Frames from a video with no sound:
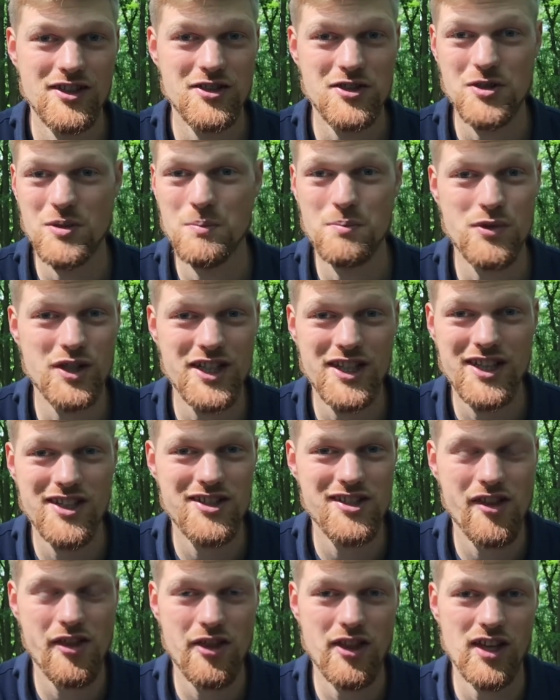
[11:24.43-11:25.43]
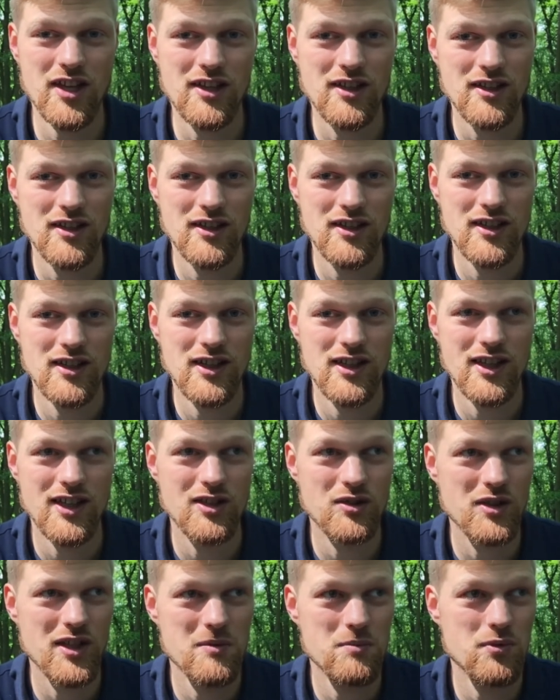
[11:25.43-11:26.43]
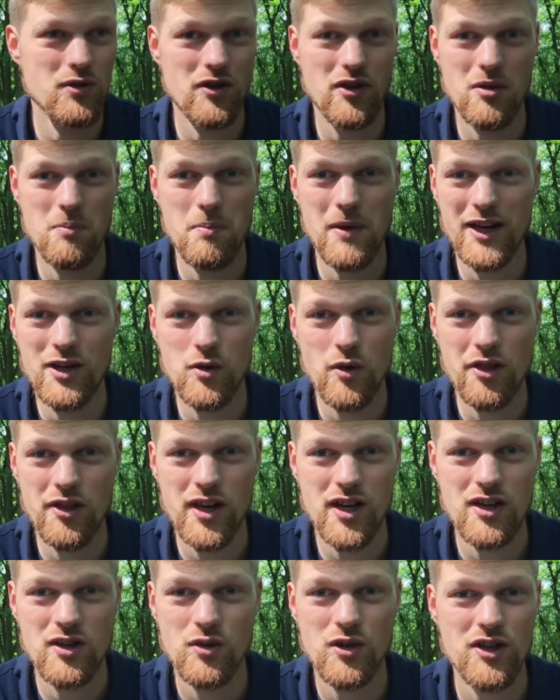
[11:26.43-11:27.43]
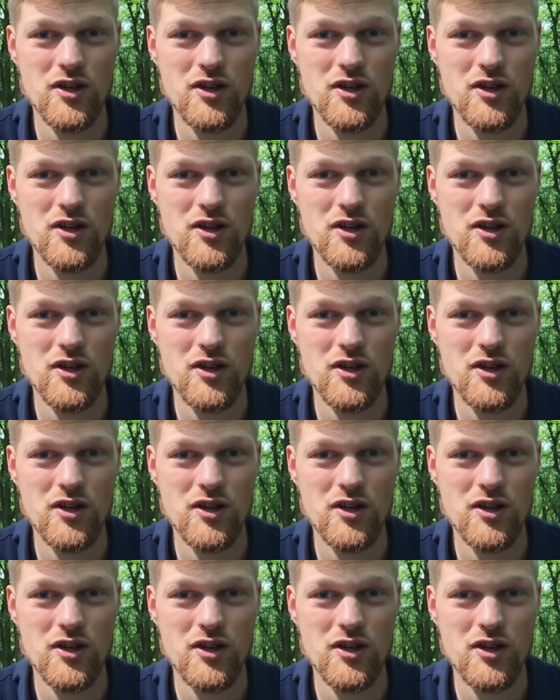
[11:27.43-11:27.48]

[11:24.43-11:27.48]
So pretty easy thing. You can put the bio there,